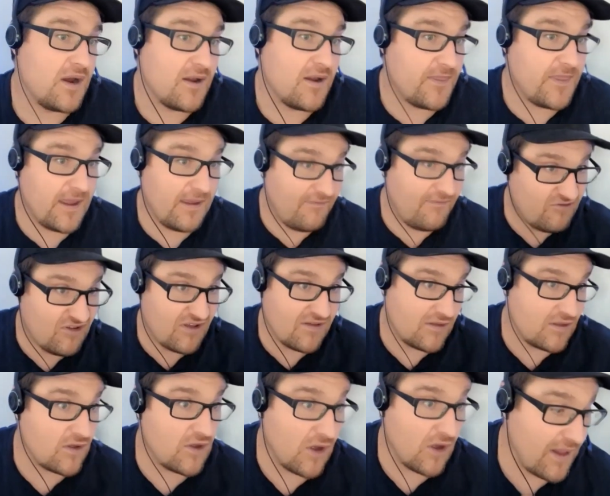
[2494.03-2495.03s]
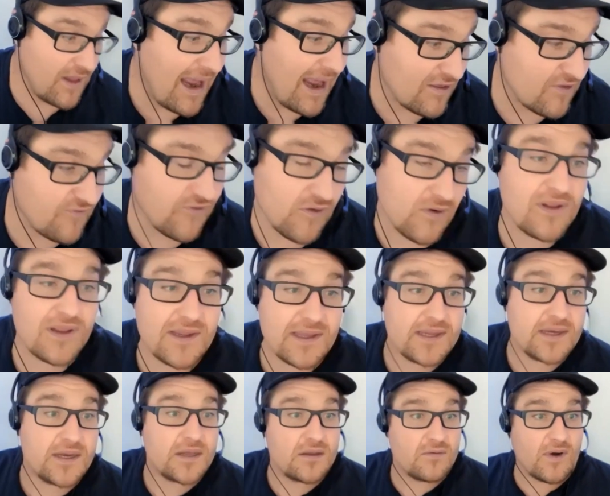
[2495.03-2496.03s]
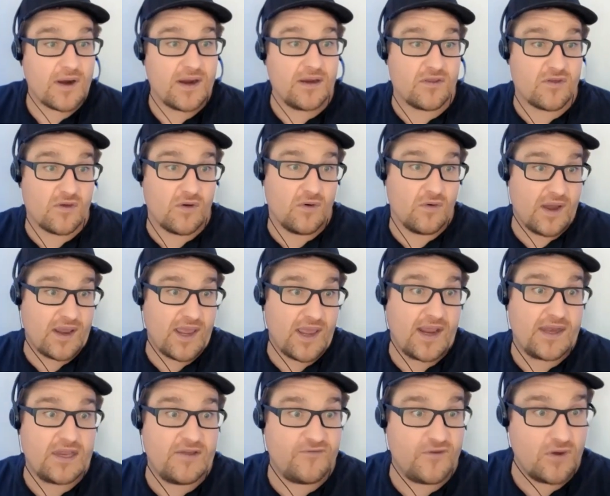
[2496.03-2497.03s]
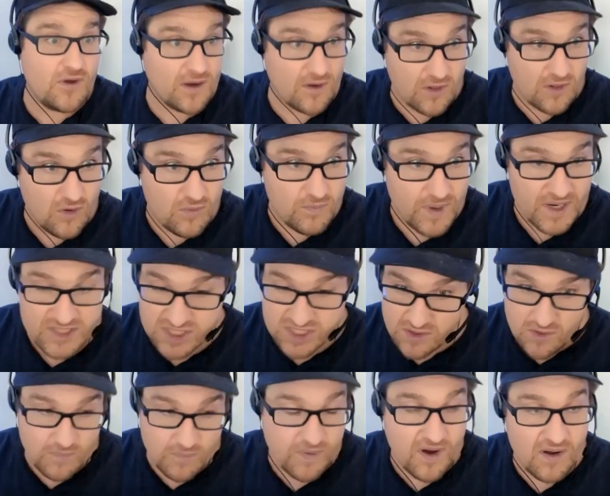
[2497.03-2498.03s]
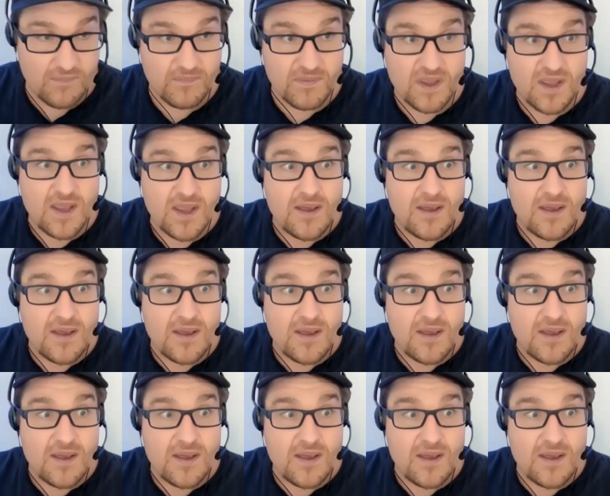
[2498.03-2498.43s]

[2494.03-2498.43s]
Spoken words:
They've just asked for a lead, right? So again, if you got a low budget, no problem.